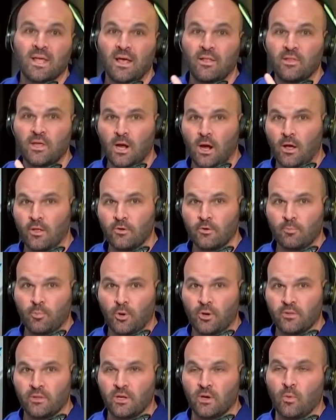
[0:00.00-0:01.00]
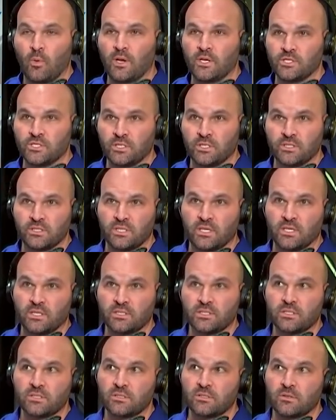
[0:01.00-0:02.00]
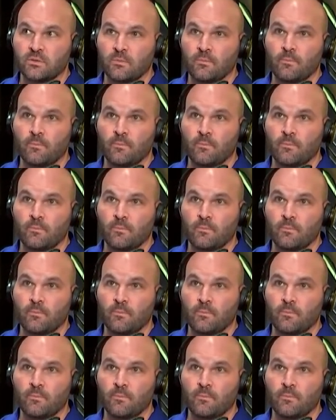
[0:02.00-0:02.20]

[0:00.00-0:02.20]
And the other part of the equation is this: